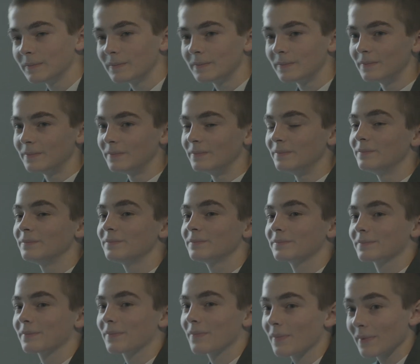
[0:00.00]
Um,
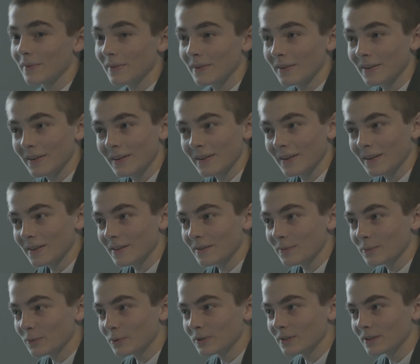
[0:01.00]

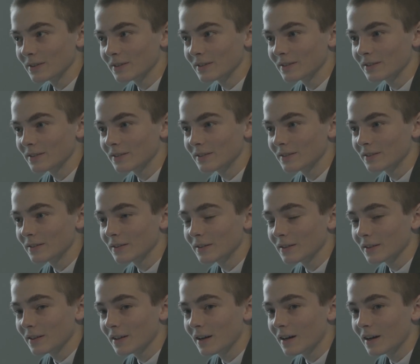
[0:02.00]
what is,
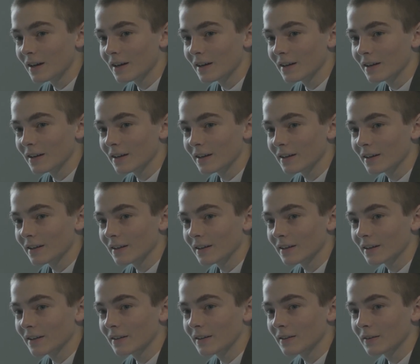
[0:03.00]

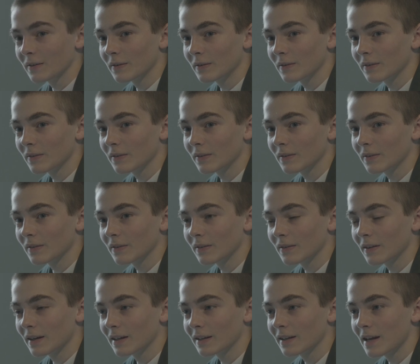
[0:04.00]
I,
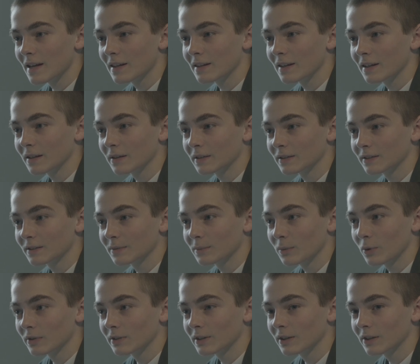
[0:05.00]
like I take things
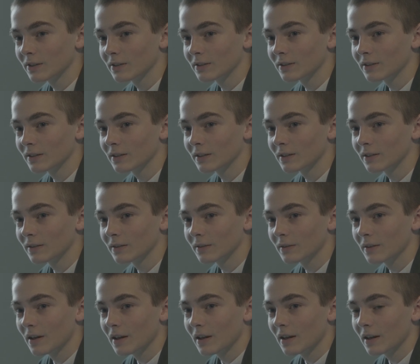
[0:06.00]
more seriously,
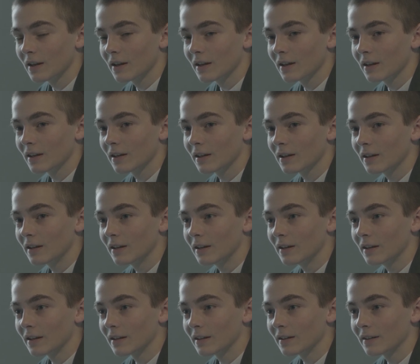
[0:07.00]

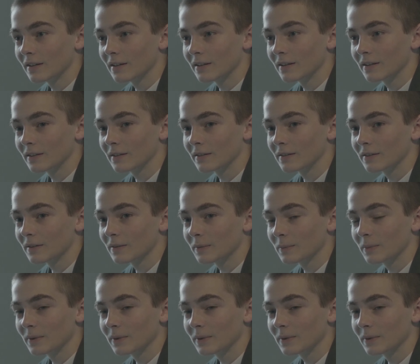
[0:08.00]
and, I